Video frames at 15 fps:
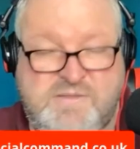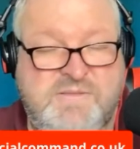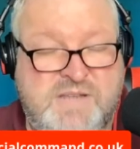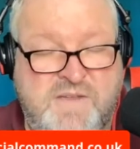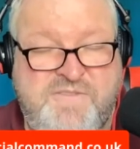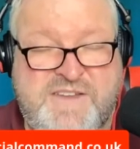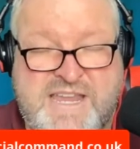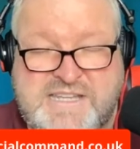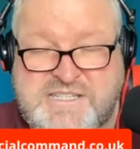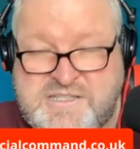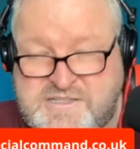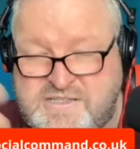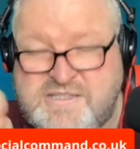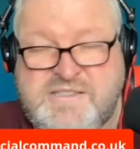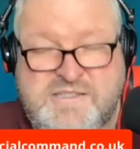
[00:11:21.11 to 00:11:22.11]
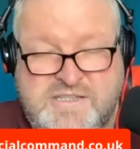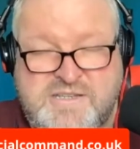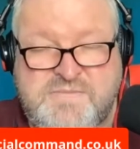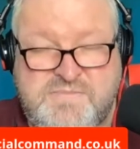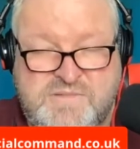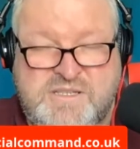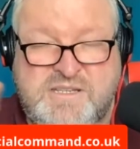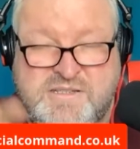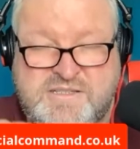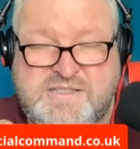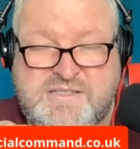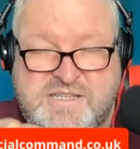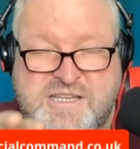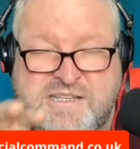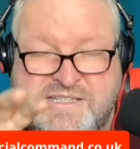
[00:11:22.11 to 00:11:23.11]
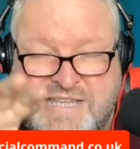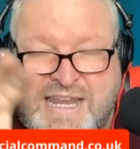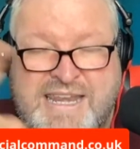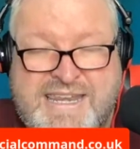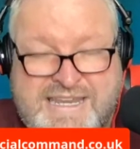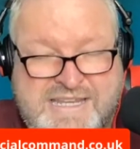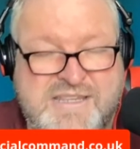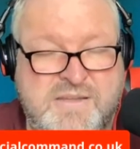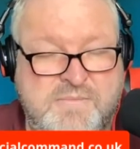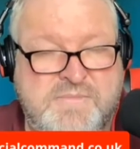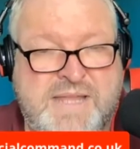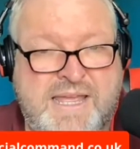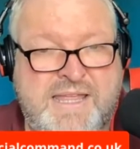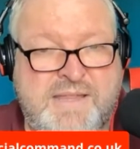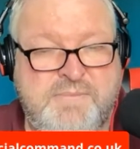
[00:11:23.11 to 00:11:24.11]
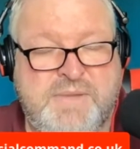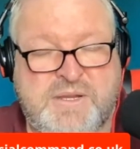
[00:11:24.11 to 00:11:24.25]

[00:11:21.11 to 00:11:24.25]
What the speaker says: Don't forget to link them that,